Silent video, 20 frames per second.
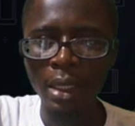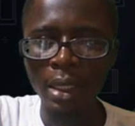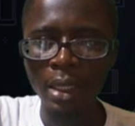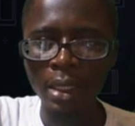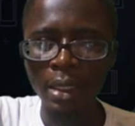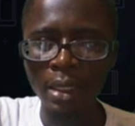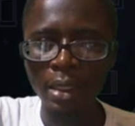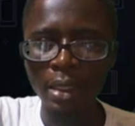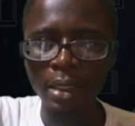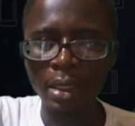
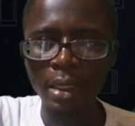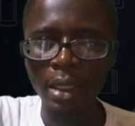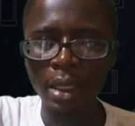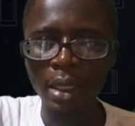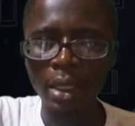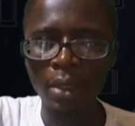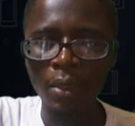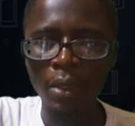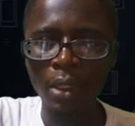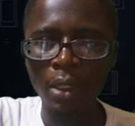S
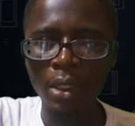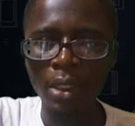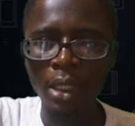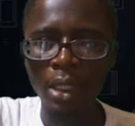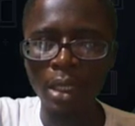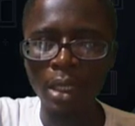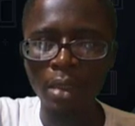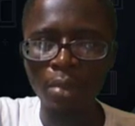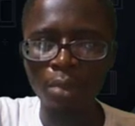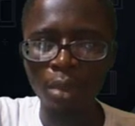angle at
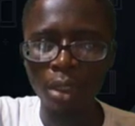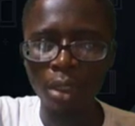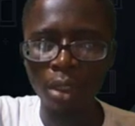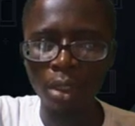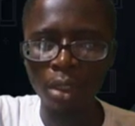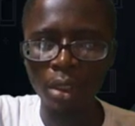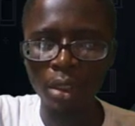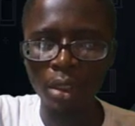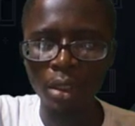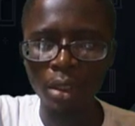
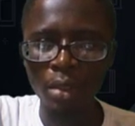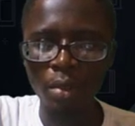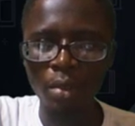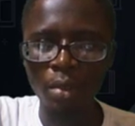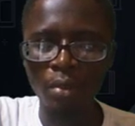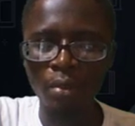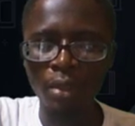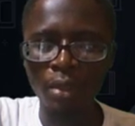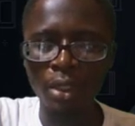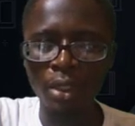RP is
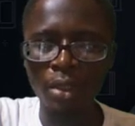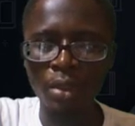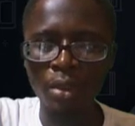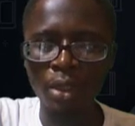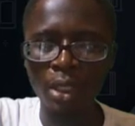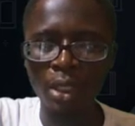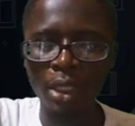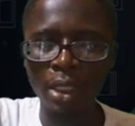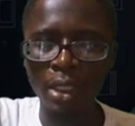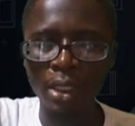equivalent
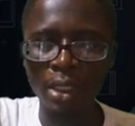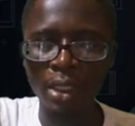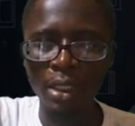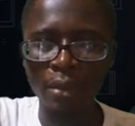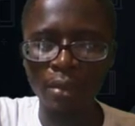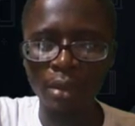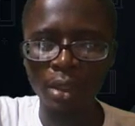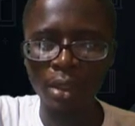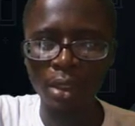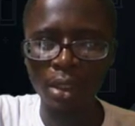to
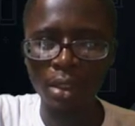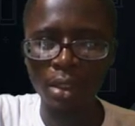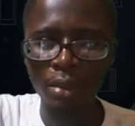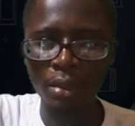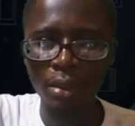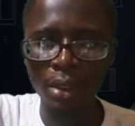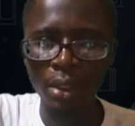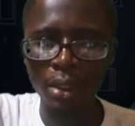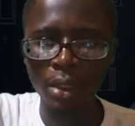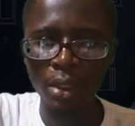37
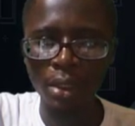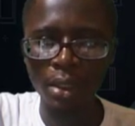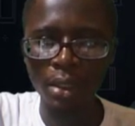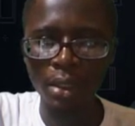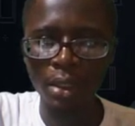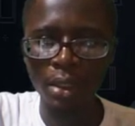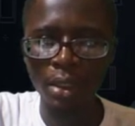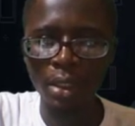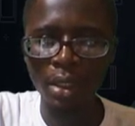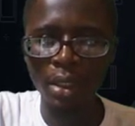
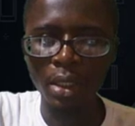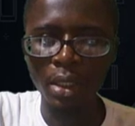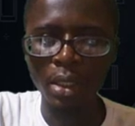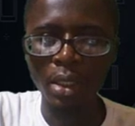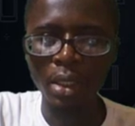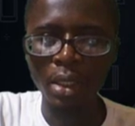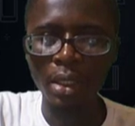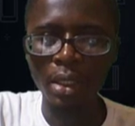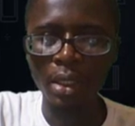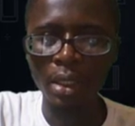degrees.
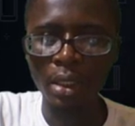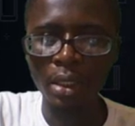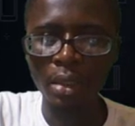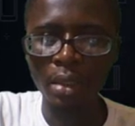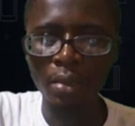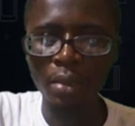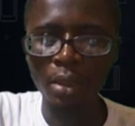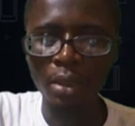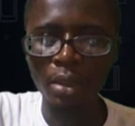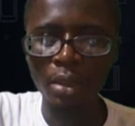Then
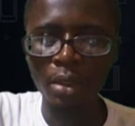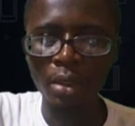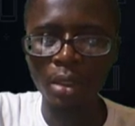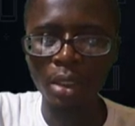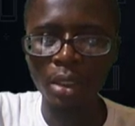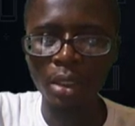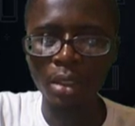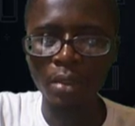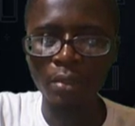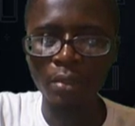the question
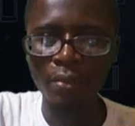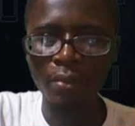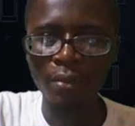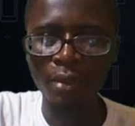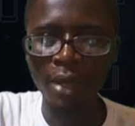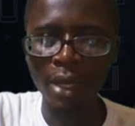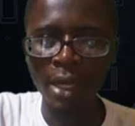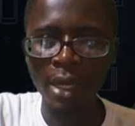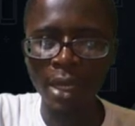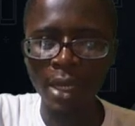says,
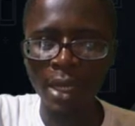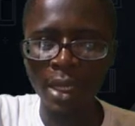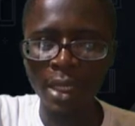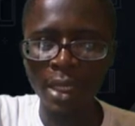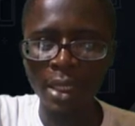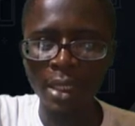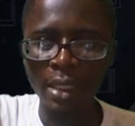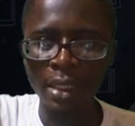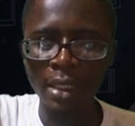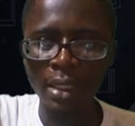
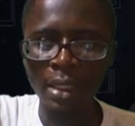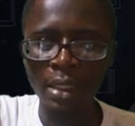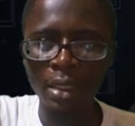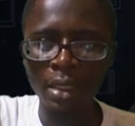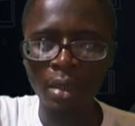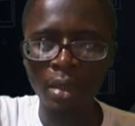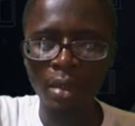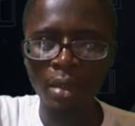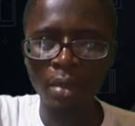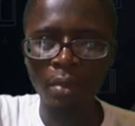find
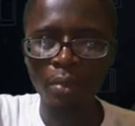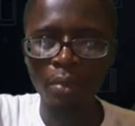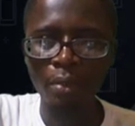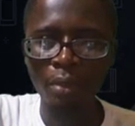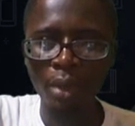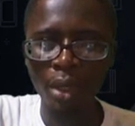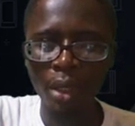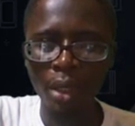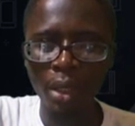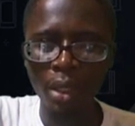
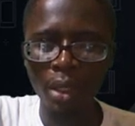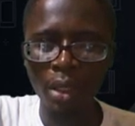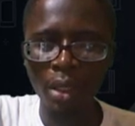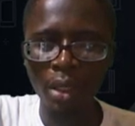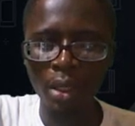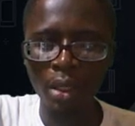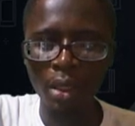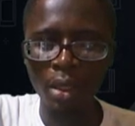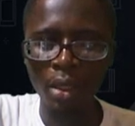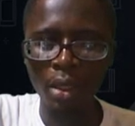
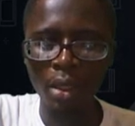P